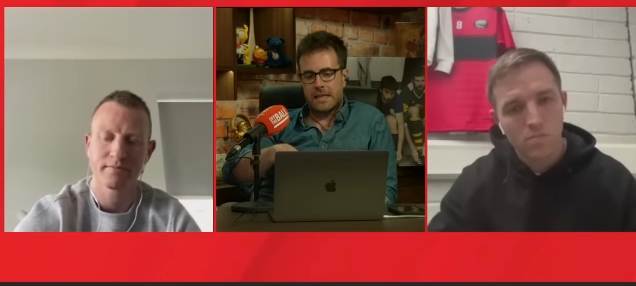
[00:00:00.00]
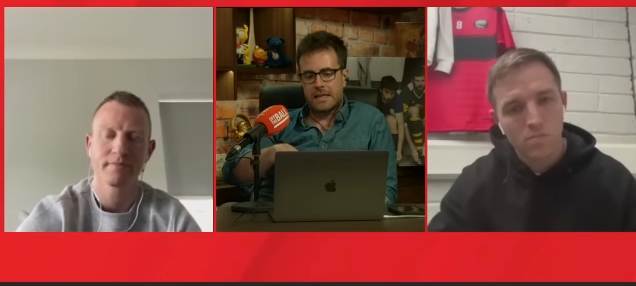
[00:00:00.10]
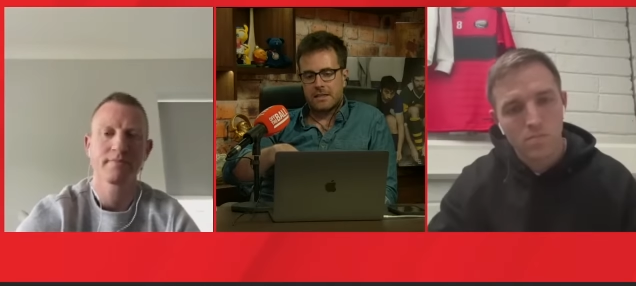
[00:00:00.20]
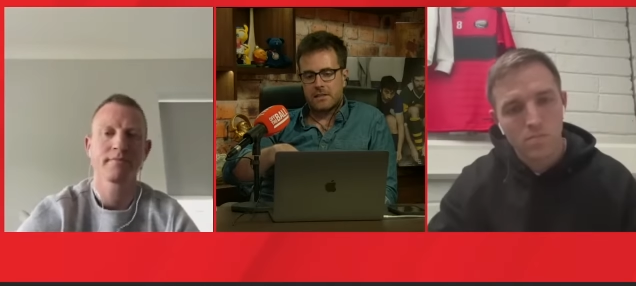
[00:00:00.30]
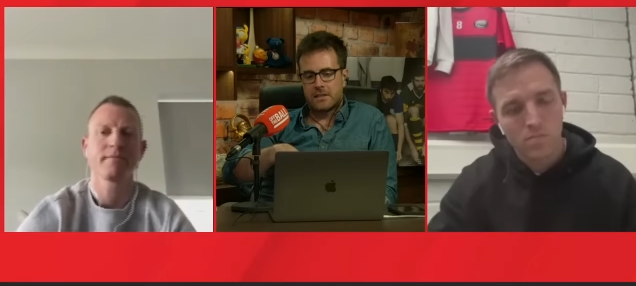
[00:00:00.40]

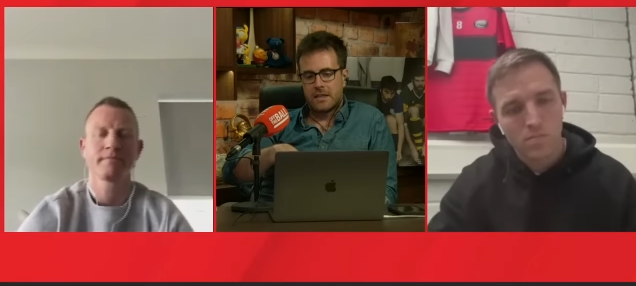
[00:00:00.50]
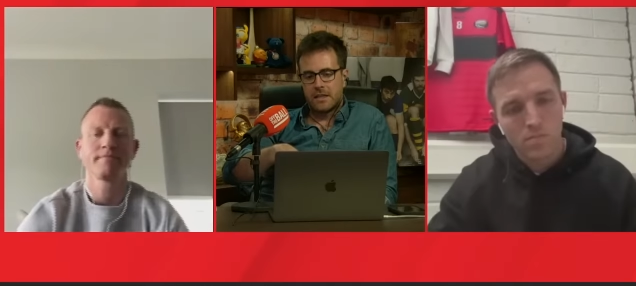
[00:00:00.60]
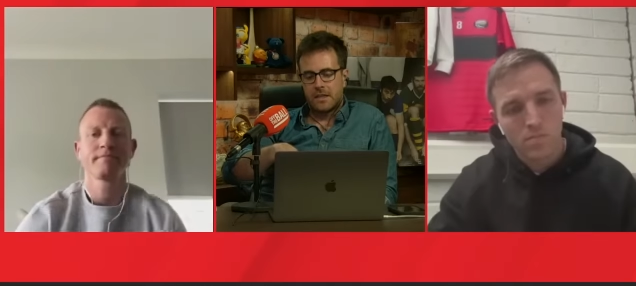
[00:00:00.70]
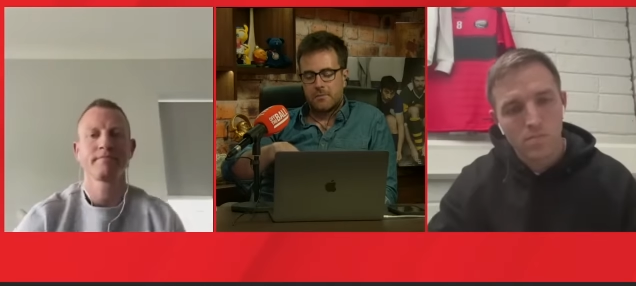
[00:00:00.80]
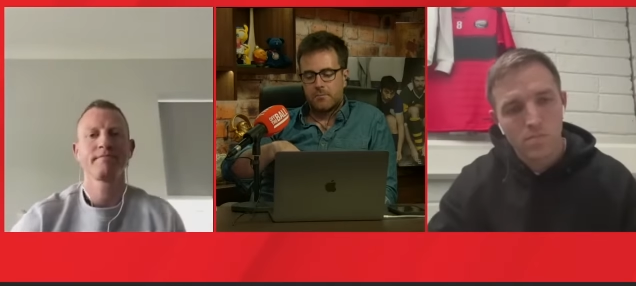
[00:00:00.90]
Speaker 1: And
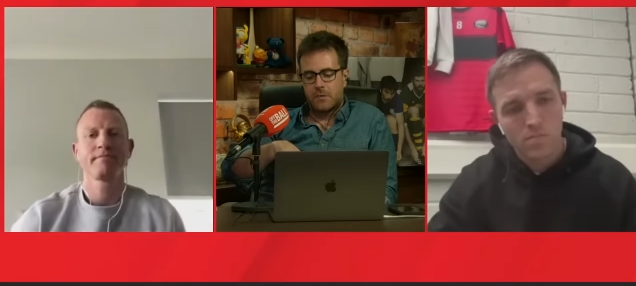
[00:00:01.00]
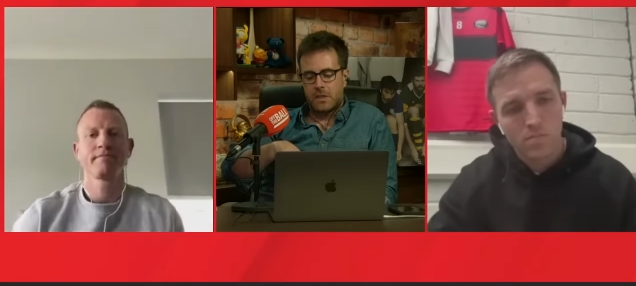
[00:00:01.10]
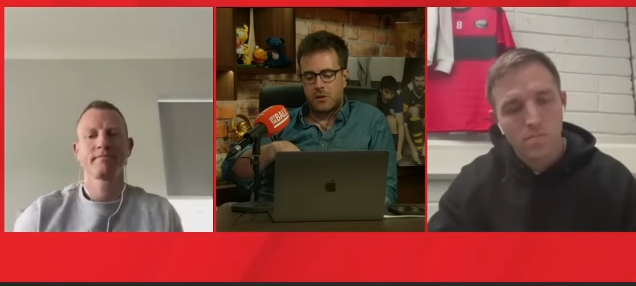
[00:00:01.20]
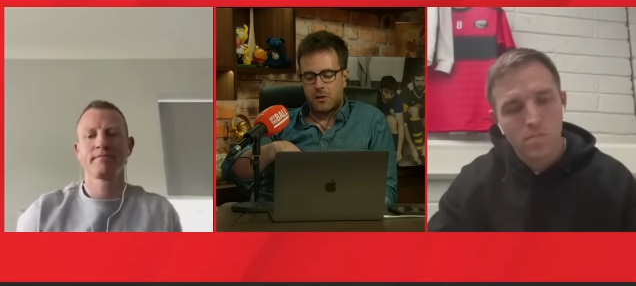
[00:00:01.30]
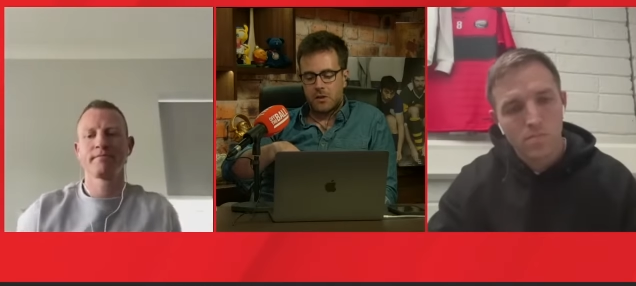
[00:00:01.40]
you
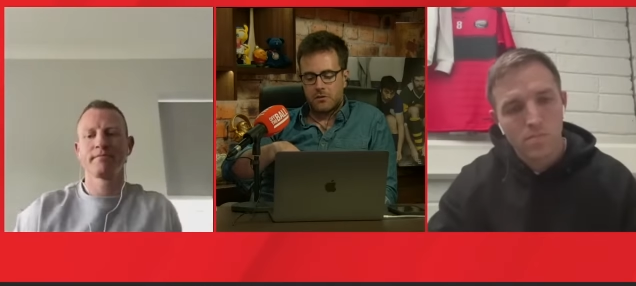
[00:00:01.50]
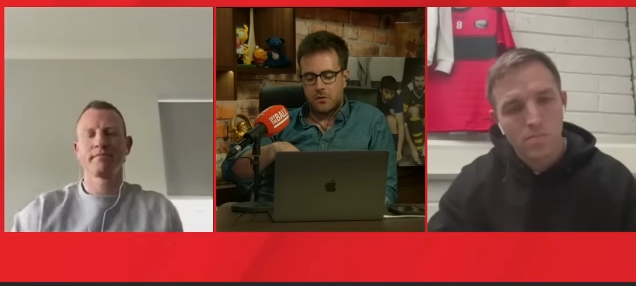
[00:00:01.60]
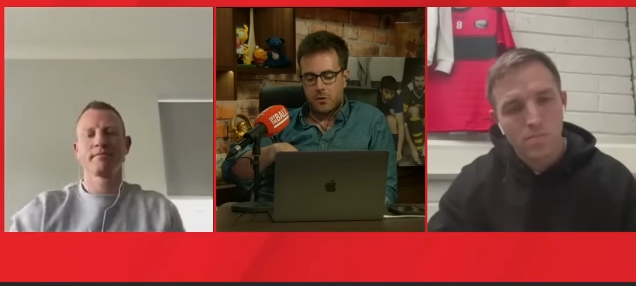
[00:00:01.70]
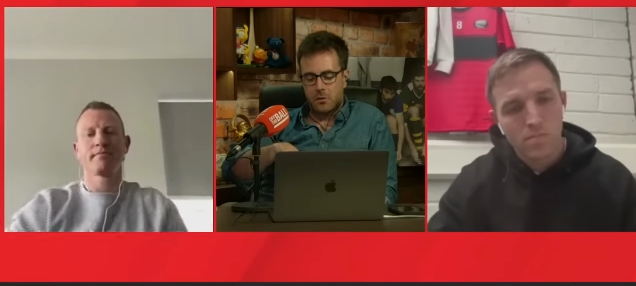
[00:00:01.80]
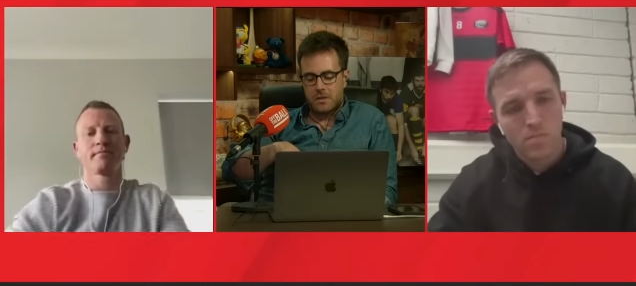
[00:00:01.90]
look at the
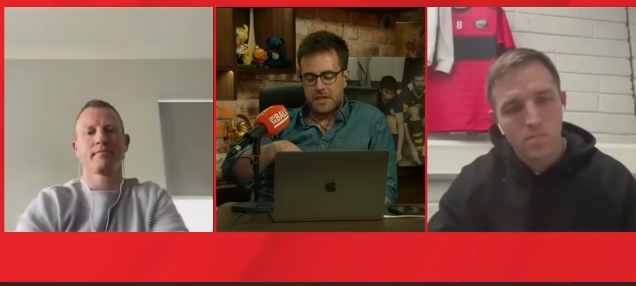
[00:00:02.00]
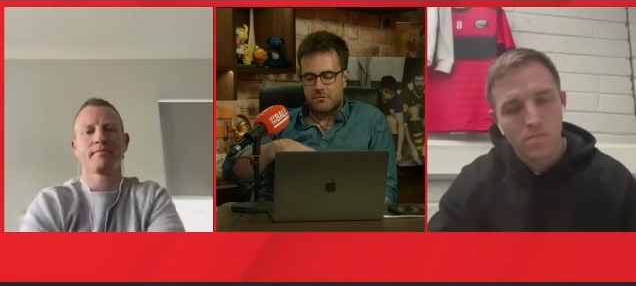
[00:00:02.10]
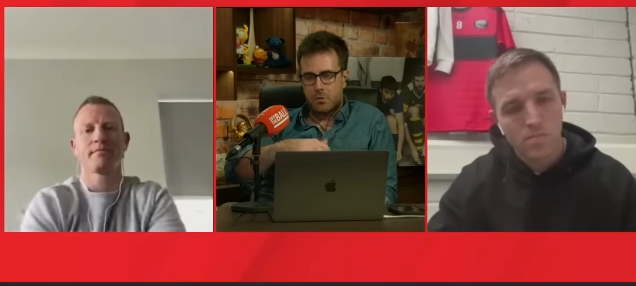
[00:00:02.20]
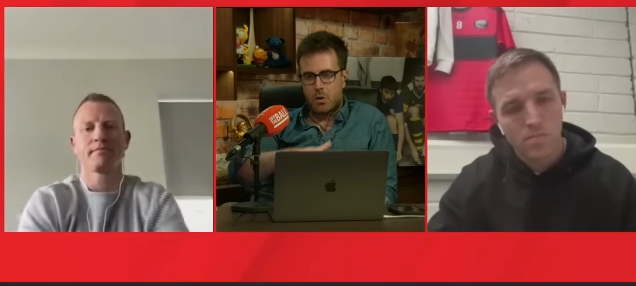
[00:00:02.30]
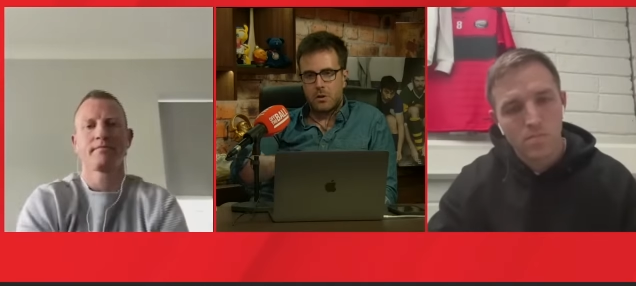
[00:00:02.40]
forwards, they
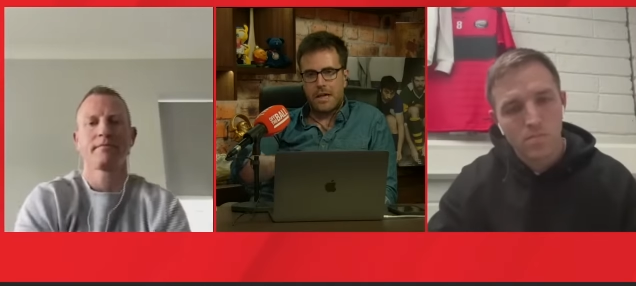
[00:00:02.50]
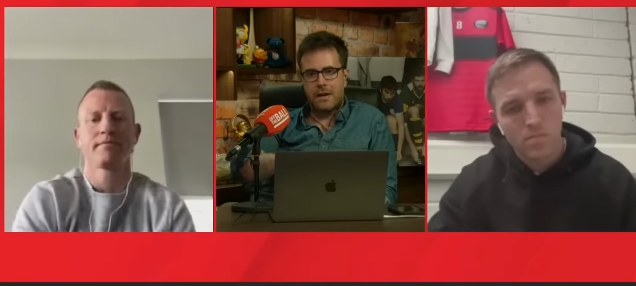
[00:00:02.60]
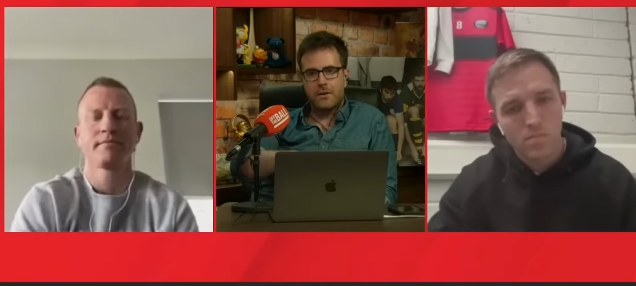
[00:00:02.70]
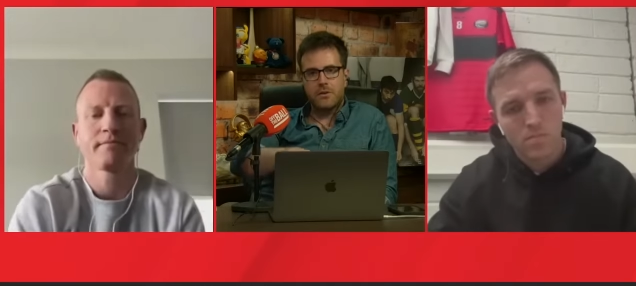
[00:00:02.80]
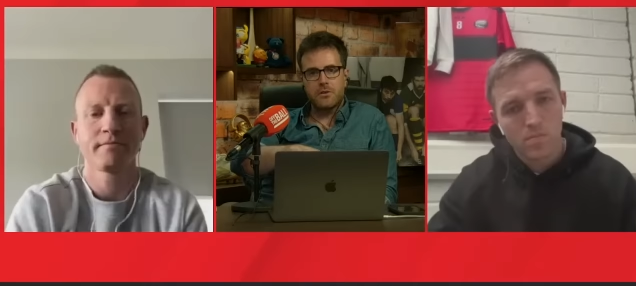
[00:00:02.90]
have ball
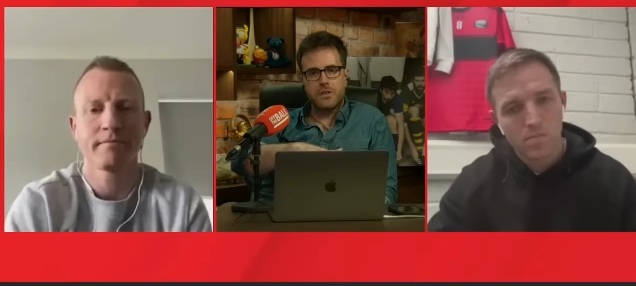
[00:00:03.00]
carriers,